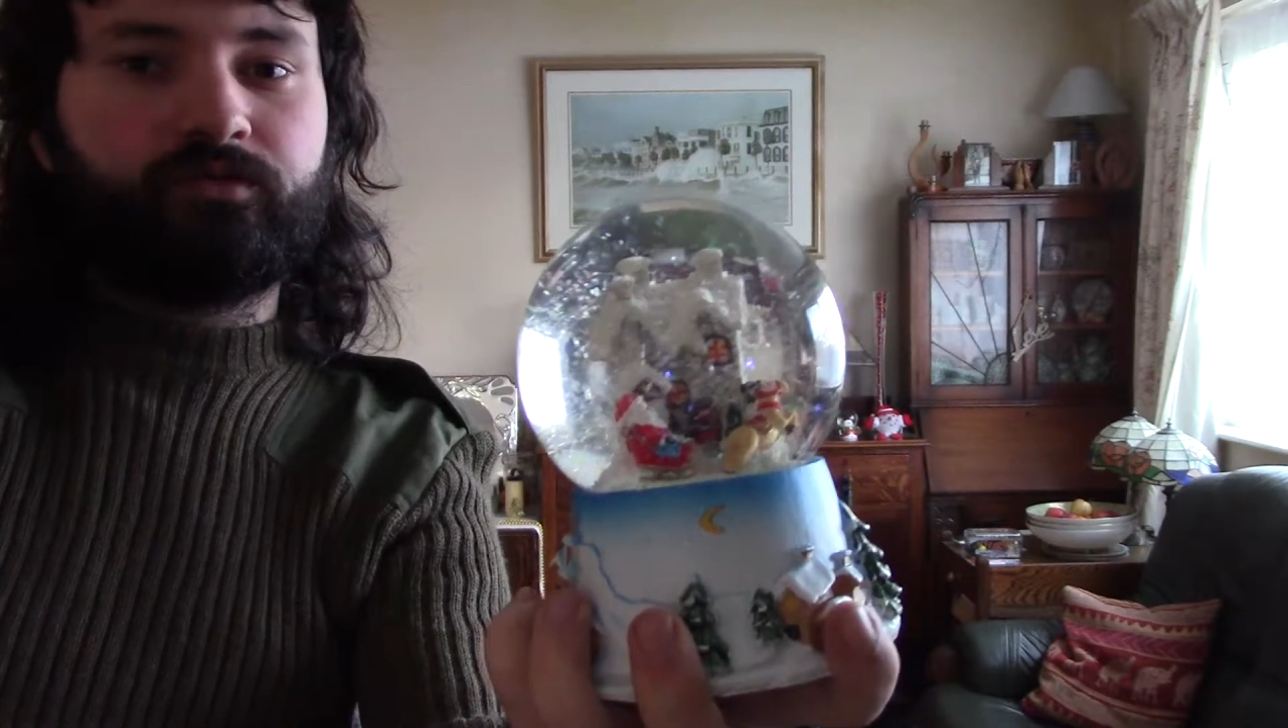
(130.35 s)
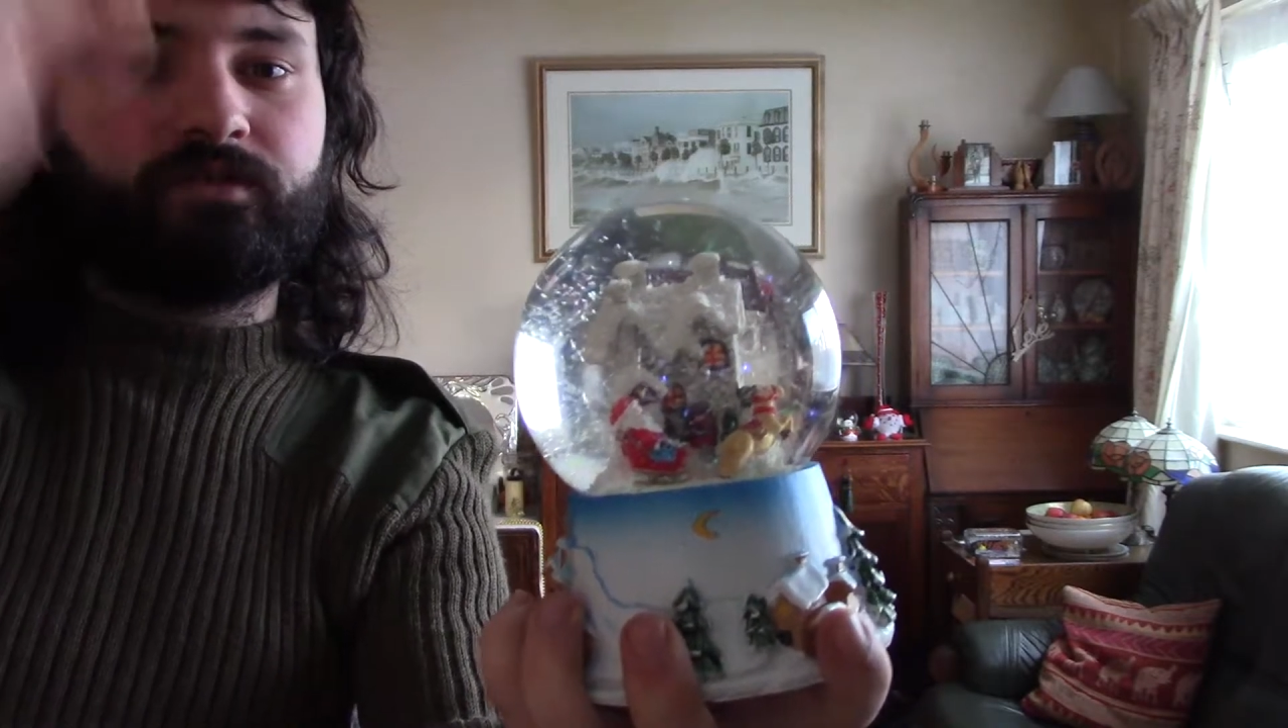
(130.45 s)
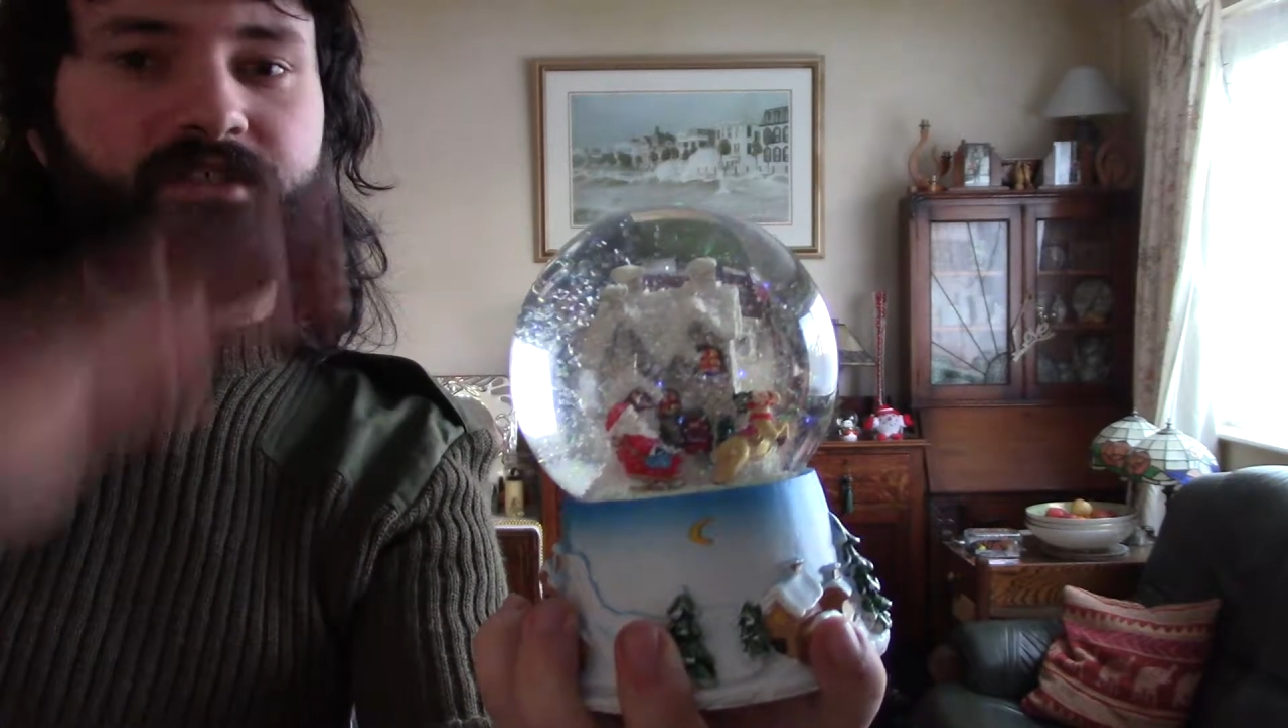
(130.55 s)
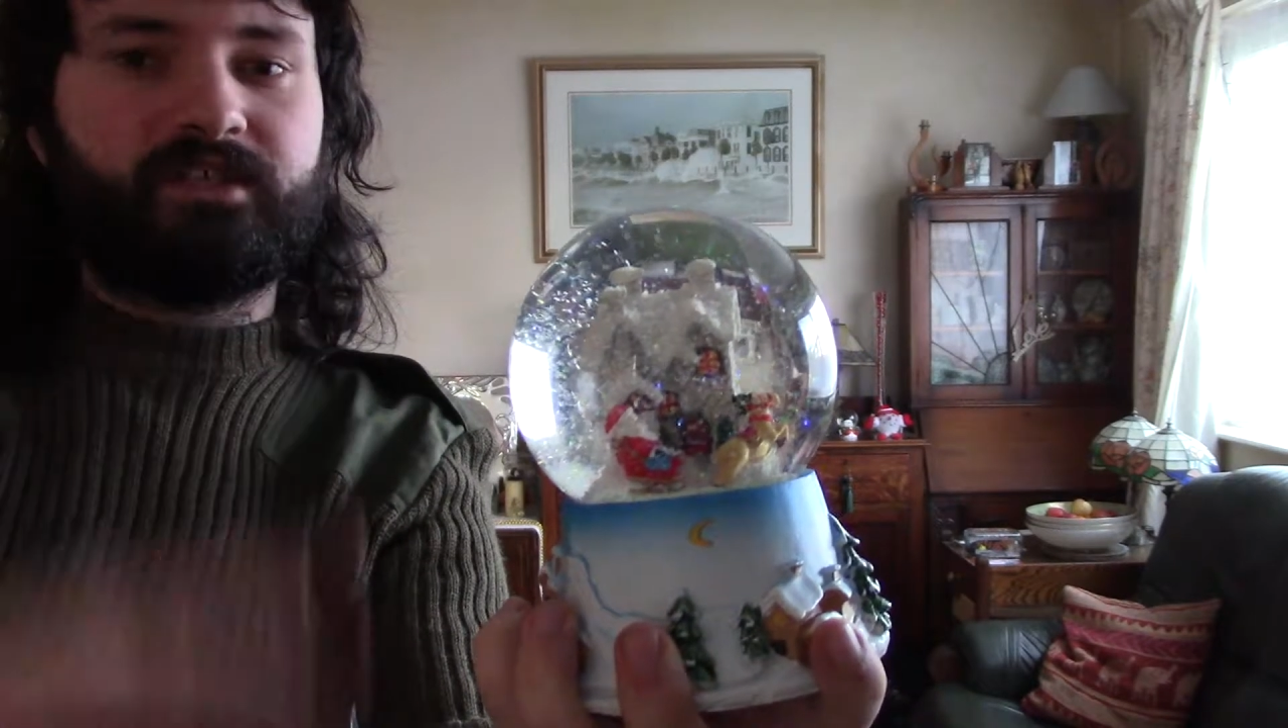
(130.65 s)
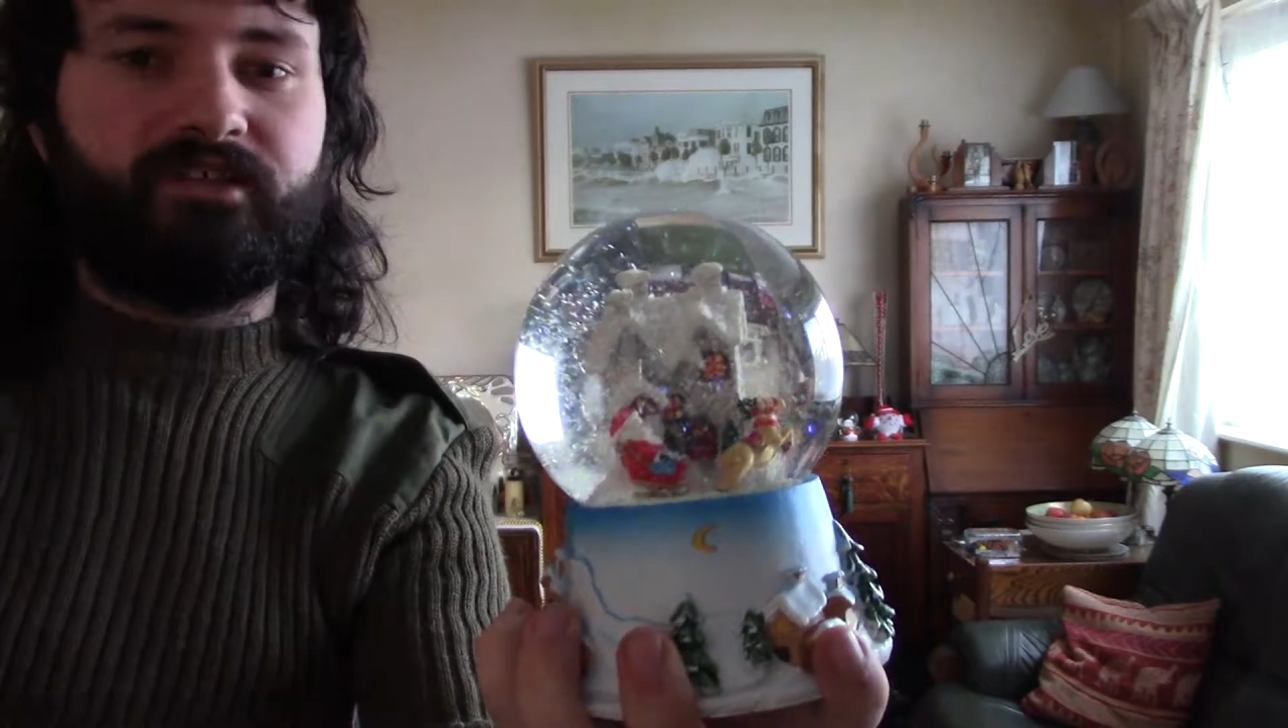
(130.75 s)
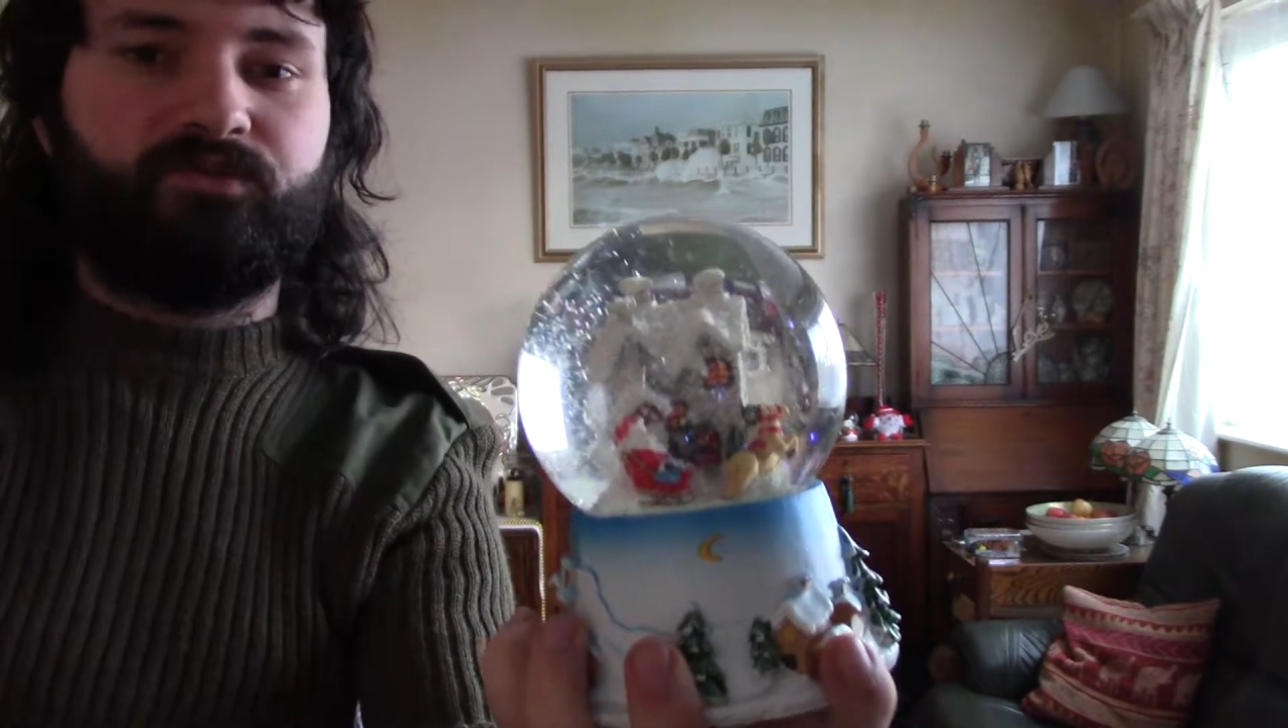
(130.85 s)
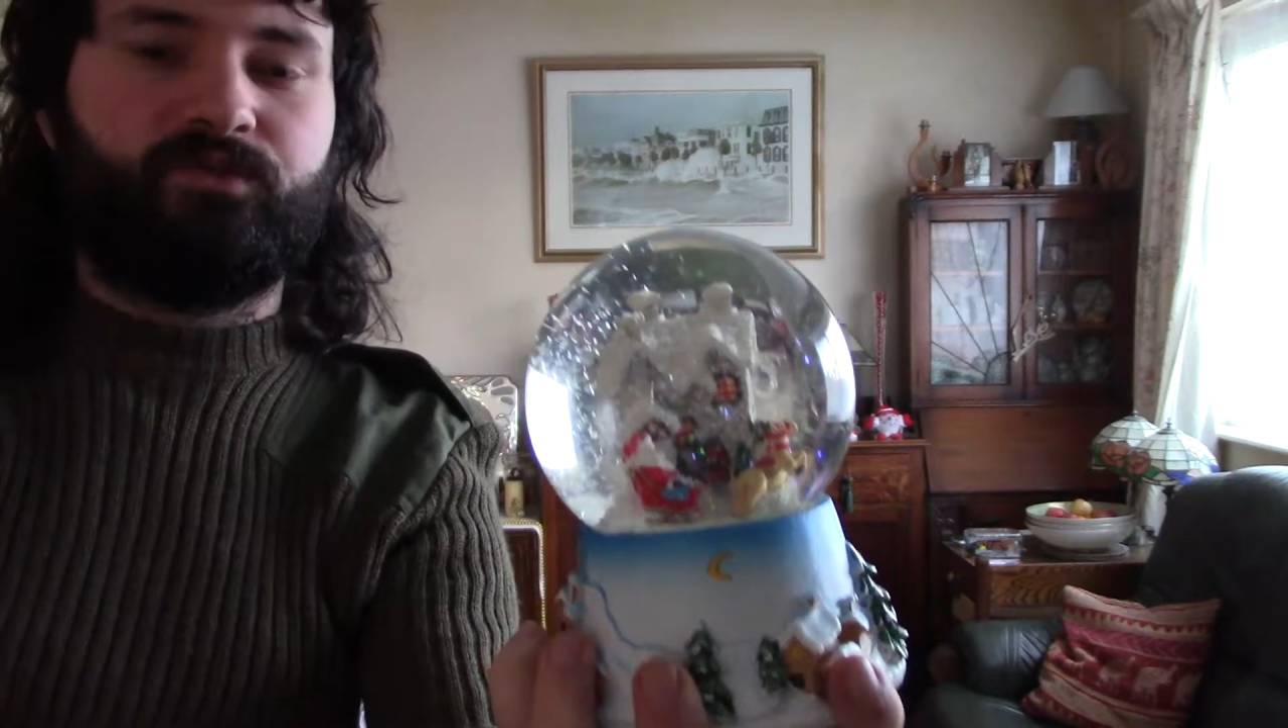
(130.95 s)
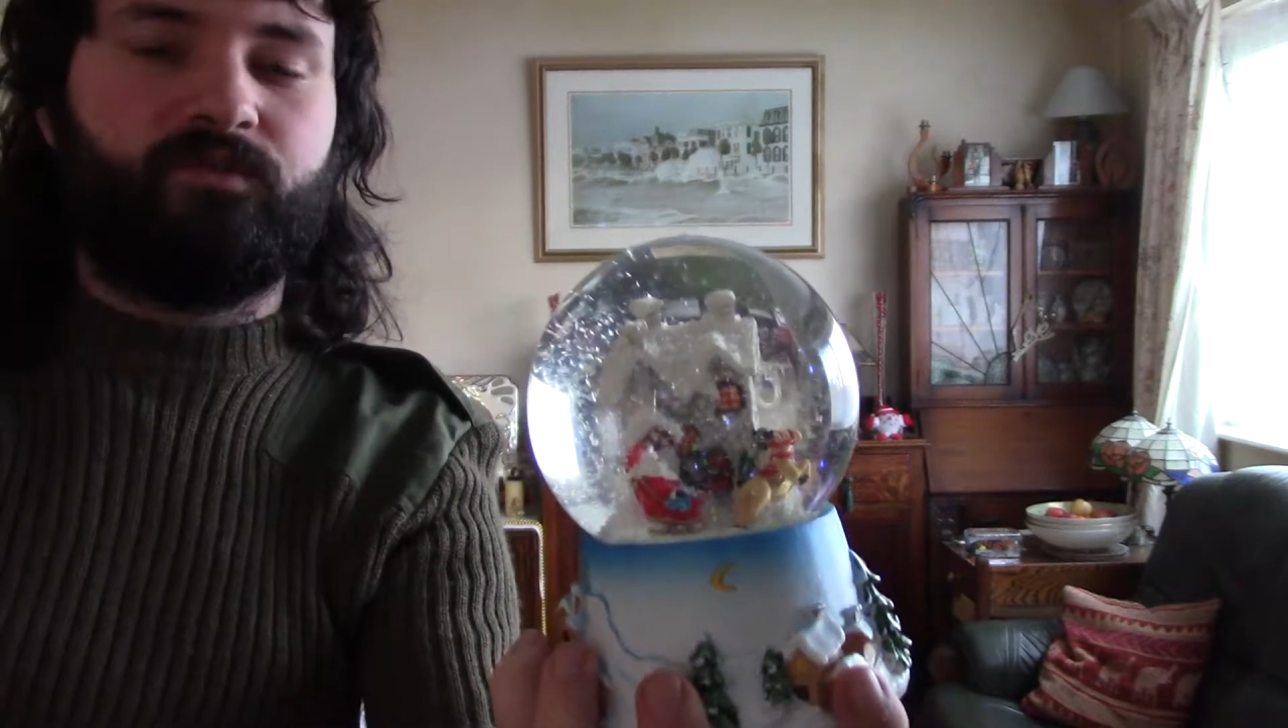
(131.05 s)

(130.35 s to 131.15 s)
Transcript: and settles